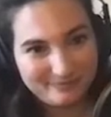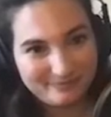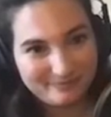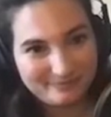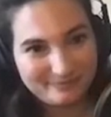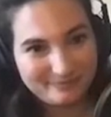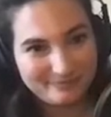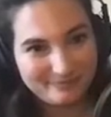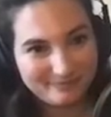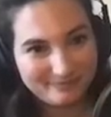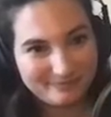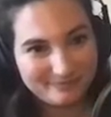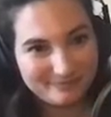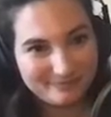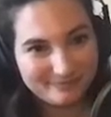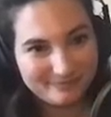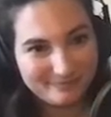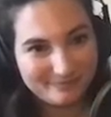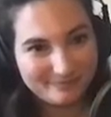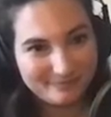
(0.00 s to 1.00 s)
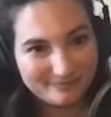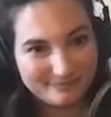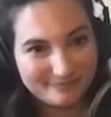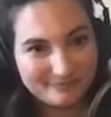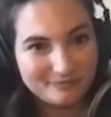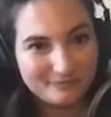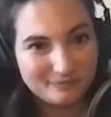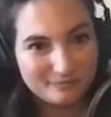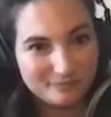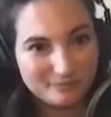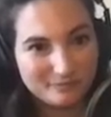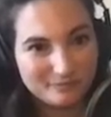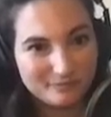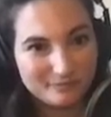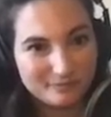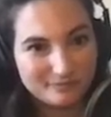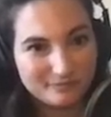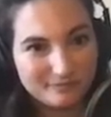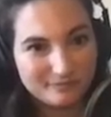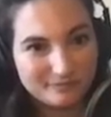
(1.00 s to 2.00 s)

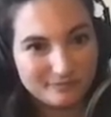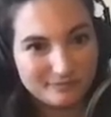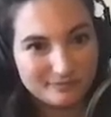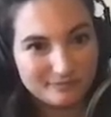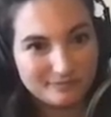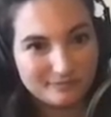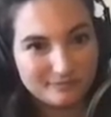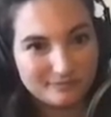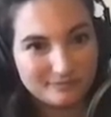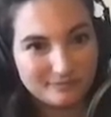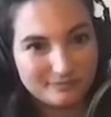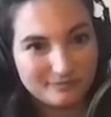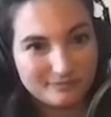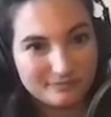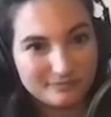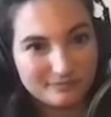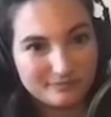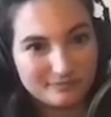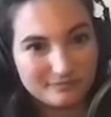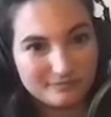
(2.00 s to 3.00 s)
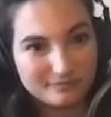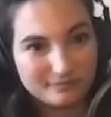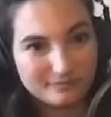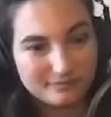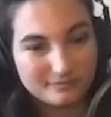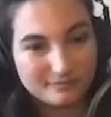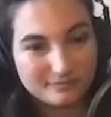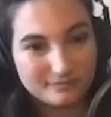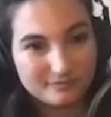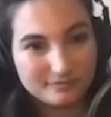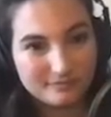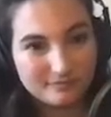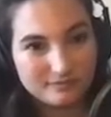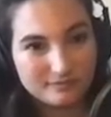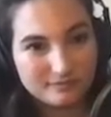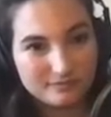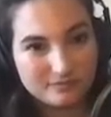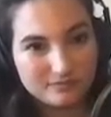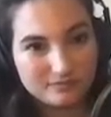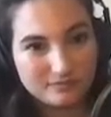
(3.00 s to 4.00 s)

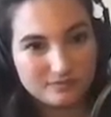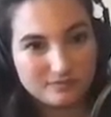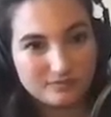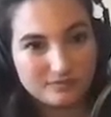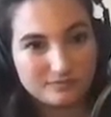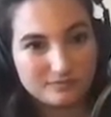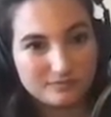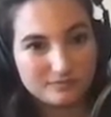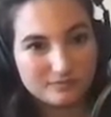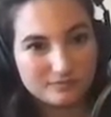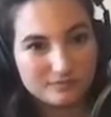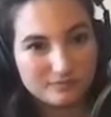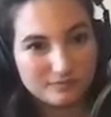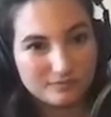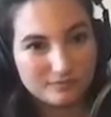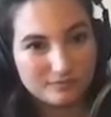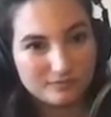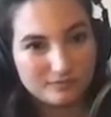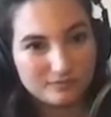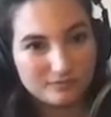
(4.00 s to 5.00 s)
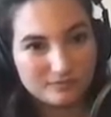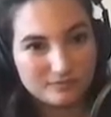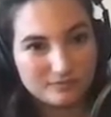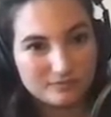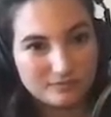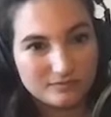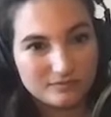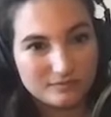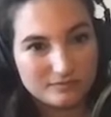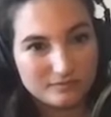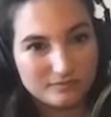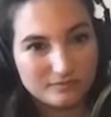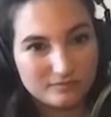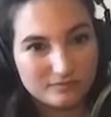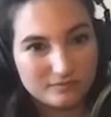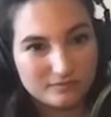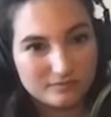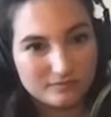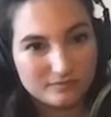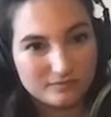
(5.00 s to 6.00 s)

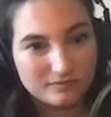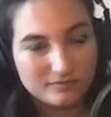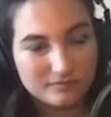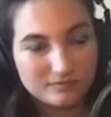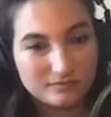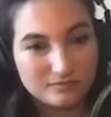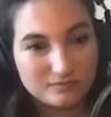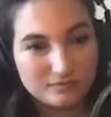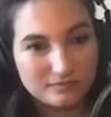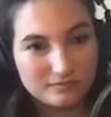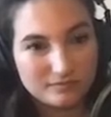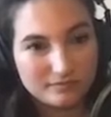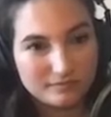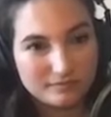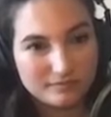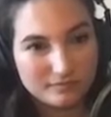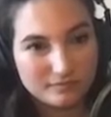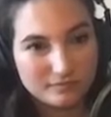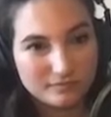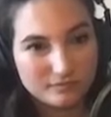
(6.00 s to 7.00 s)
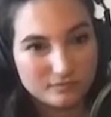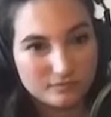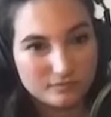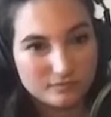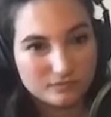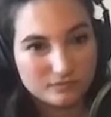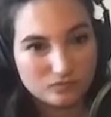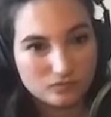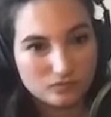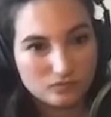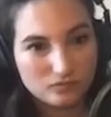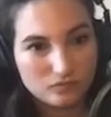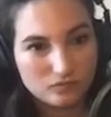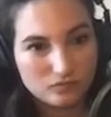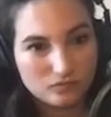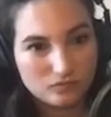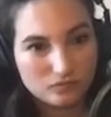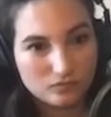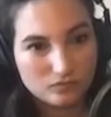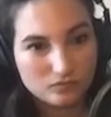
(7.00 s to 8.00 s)
This person isn't speaking.